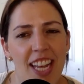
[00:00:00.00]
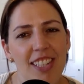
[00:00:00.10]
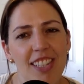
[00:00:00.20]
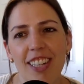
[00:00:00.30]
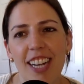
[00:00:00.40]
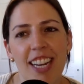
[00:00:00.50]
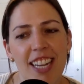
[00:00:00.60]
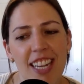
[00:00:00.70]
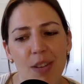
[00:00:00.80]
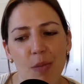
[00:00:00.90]
Is there
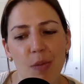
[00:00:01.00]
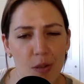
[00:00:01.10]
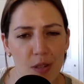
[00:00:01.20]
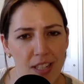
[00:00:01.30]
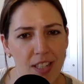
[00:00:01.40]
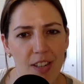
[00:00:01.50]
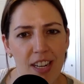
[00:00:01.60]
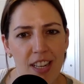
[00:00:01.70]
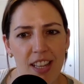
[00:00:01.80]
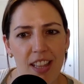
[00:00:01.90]
any resources or
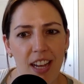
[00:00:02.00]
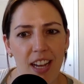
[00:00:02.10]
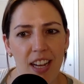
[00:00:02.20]
anything